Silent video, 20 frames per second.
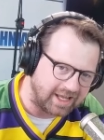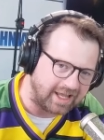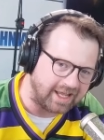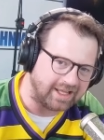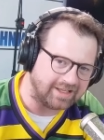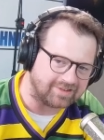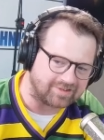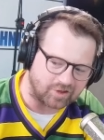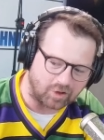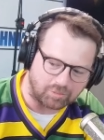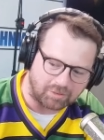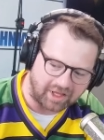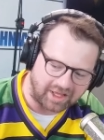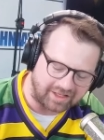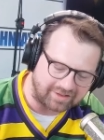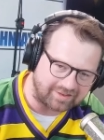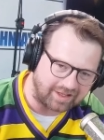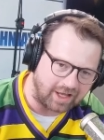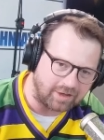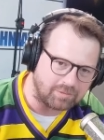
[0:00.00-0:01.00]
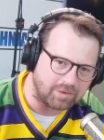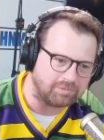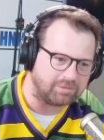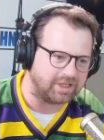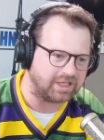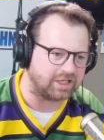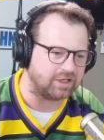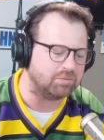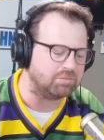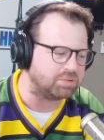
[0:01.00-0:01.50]
and so by that time I'm
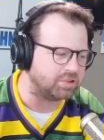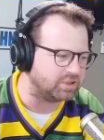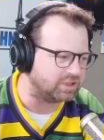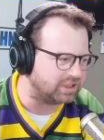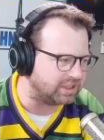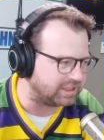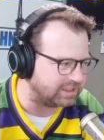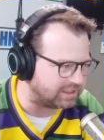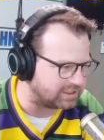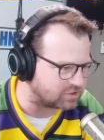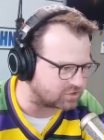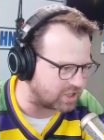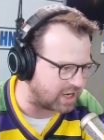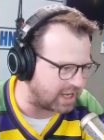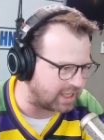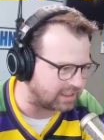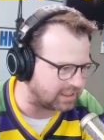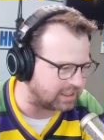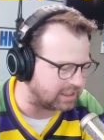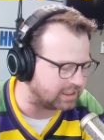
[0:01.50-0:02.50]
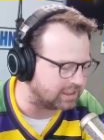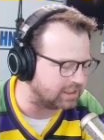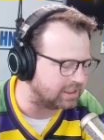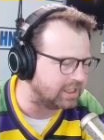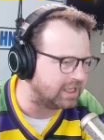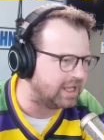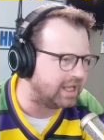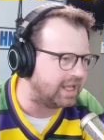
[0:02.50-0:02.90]
like completely dragging,